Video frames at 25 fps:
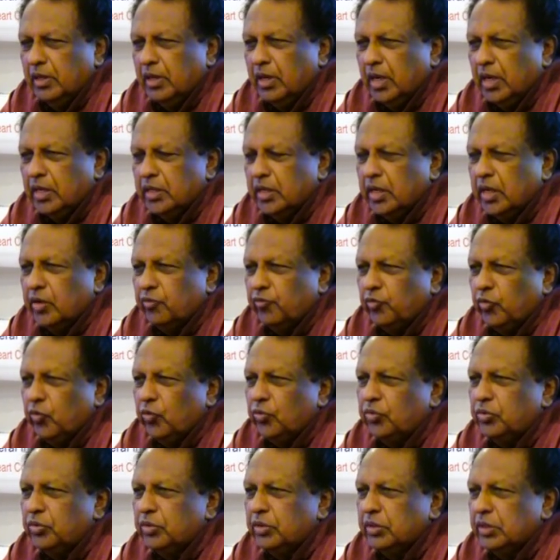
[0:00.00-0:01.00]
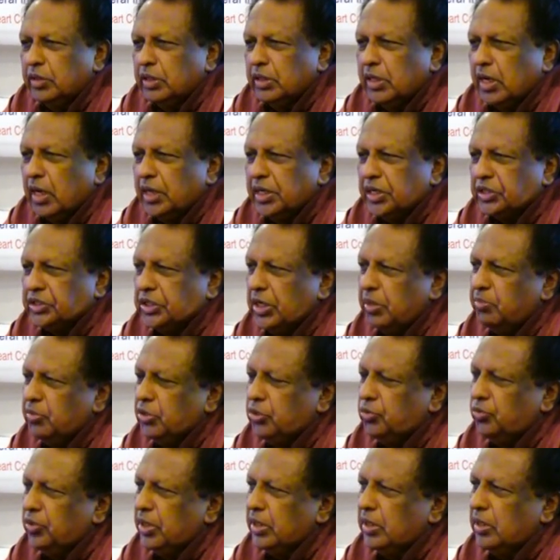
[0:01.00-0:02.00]
and therefore the connection
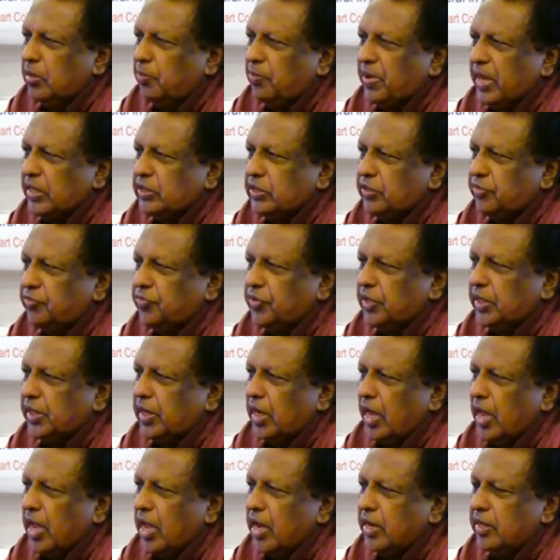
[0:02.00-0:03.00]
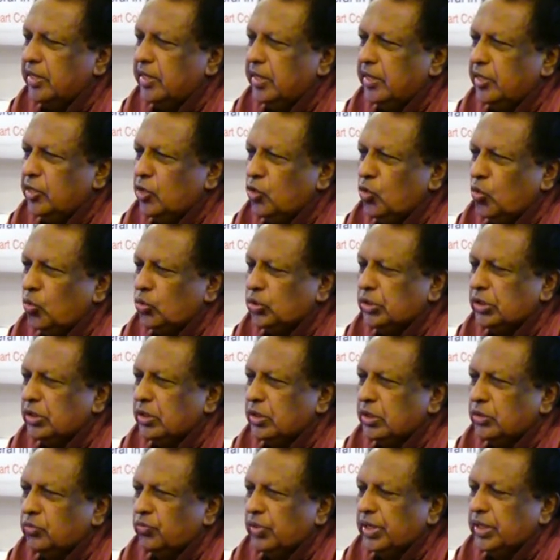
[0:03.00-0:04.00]
between the Pacific and the Indian Ocean
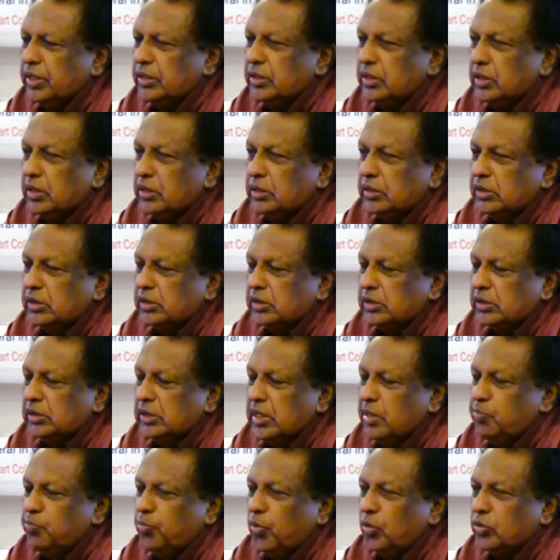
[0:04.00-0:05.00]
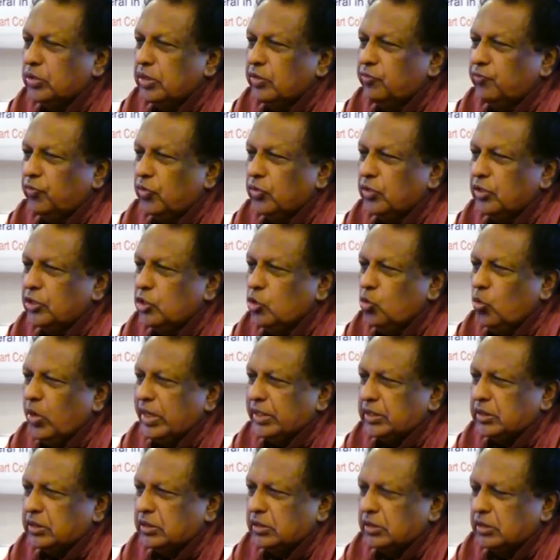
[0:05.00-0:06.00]
is very important for the
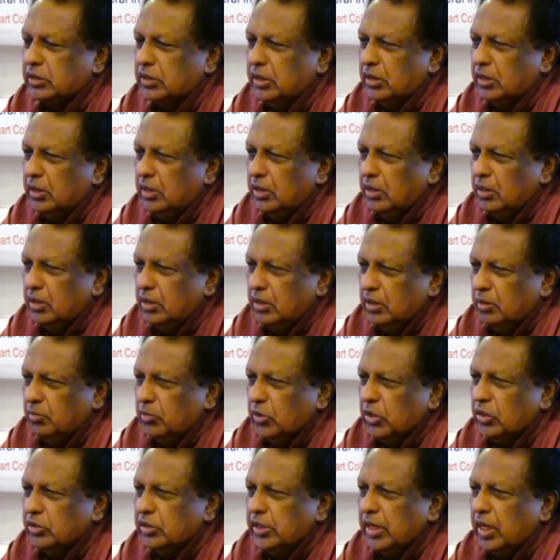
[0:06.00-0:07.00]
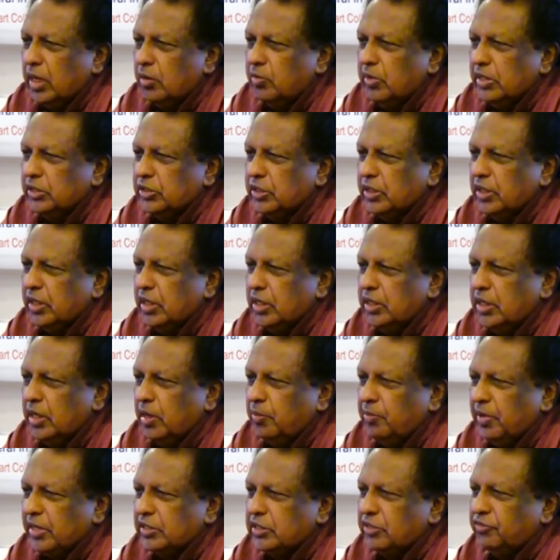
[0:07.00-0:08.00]
US, because they are basically a
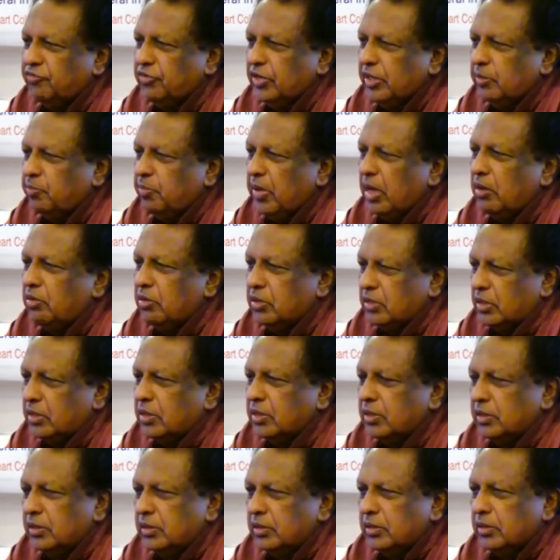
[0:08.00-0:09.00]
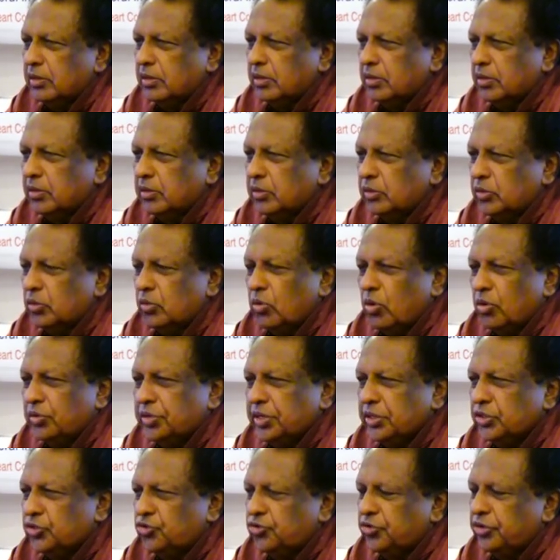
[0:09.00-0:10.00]
Pacific power throughout
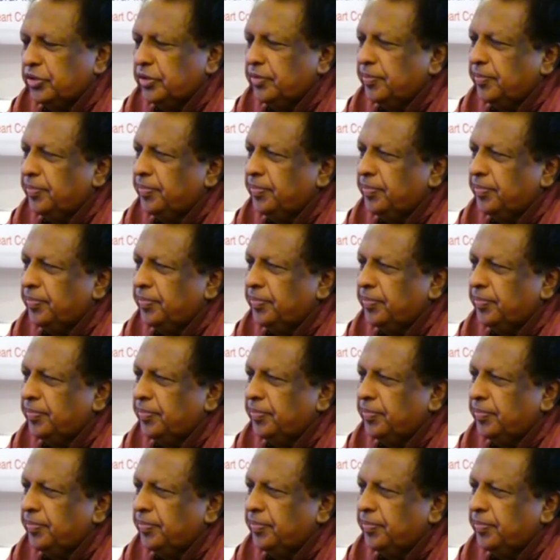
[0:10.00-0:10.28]
history.